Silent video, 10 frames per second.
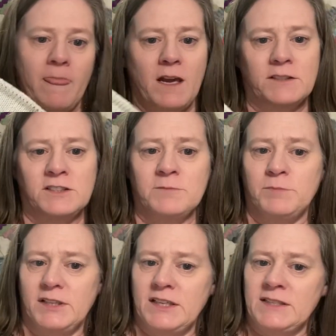I did
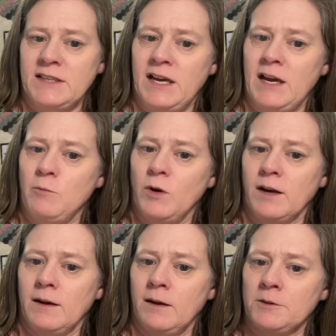plan to add one
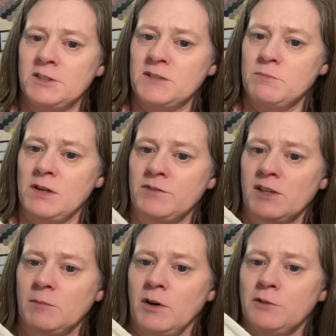color each month,
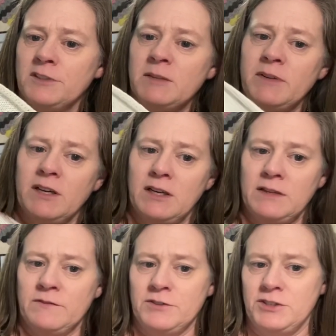and I'm already
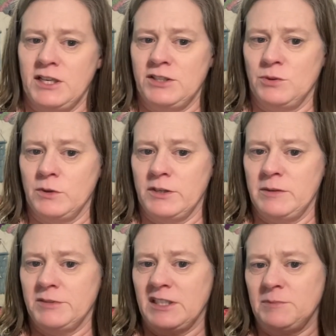behind for January,
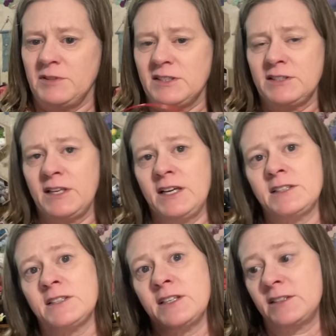but that's because I had
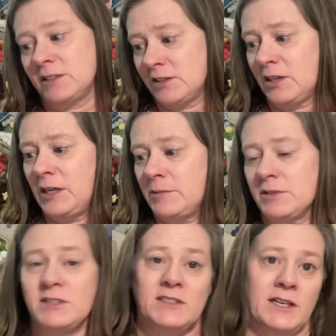to take the time to
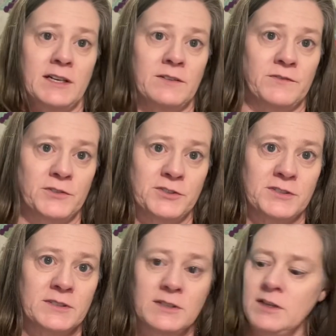design it
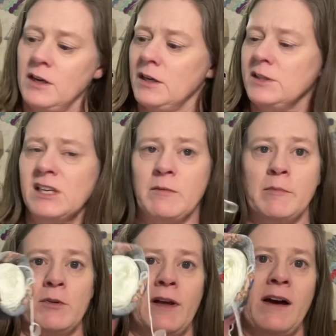first. I think I'm
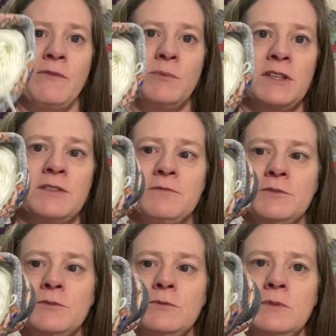about halfway
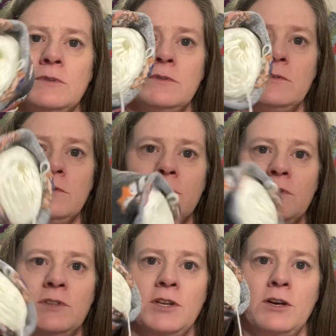through
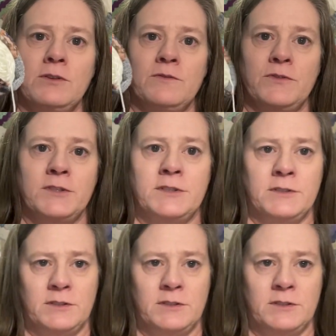the yarn for